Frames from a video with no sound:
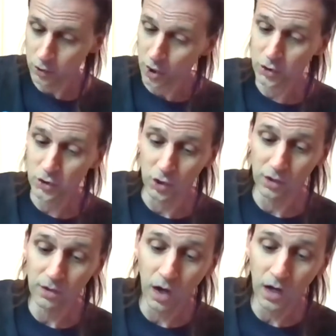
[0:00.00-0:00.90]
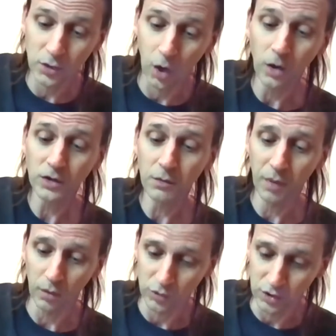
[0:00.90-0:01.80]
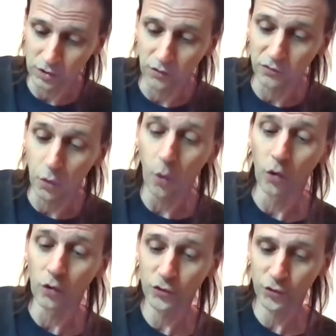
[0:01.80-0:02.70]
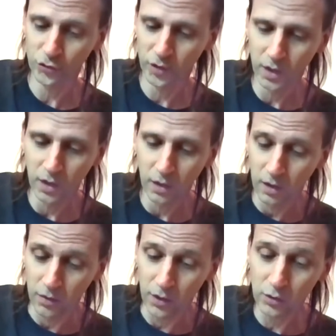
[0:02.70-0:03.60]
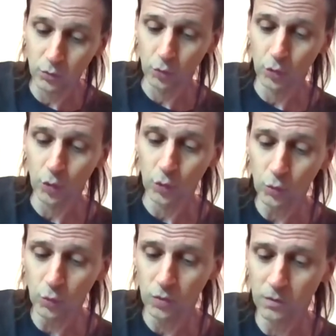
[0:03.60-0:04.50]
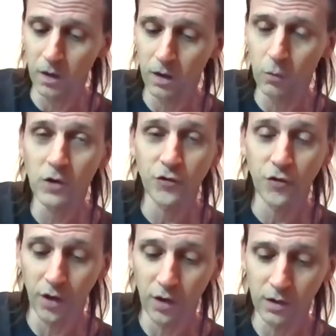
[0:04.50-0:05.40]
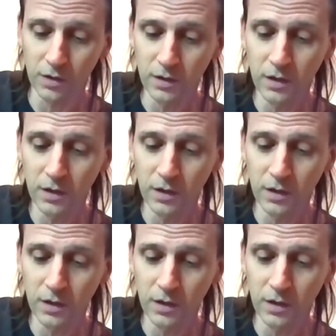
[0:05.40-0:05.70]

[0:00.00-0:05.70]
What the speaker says: Justin and I talked about it, of course. Then, too, there was the